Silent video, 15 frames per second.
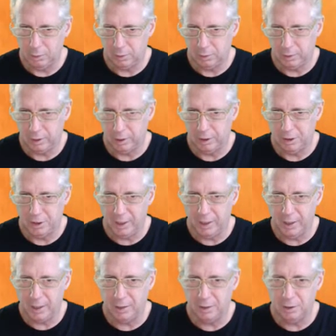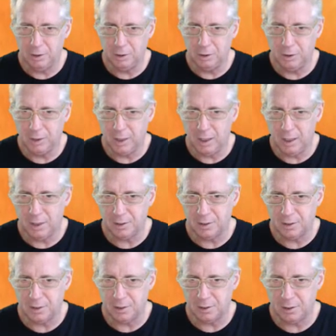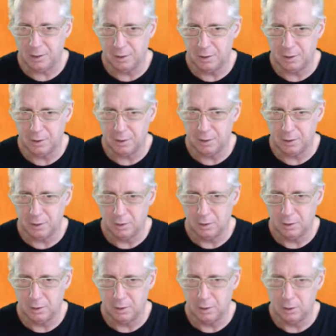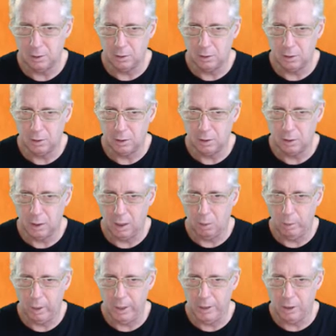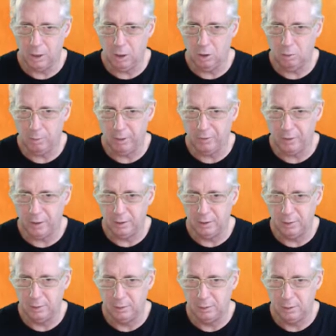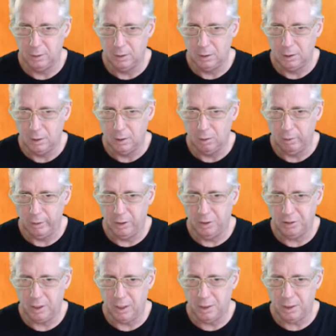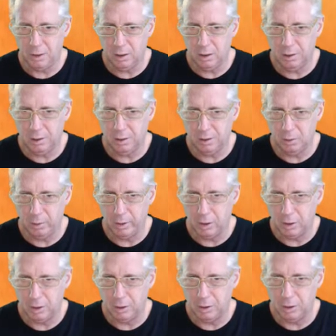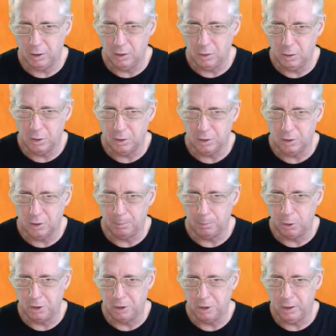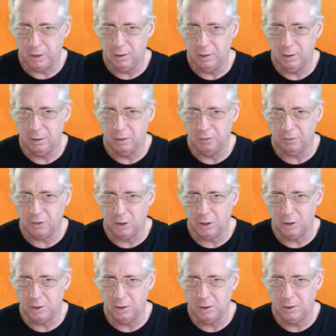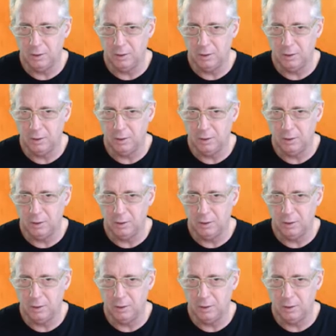tell the giant to just away you go, my friend. We use the archers, we're going to use the butcher in front,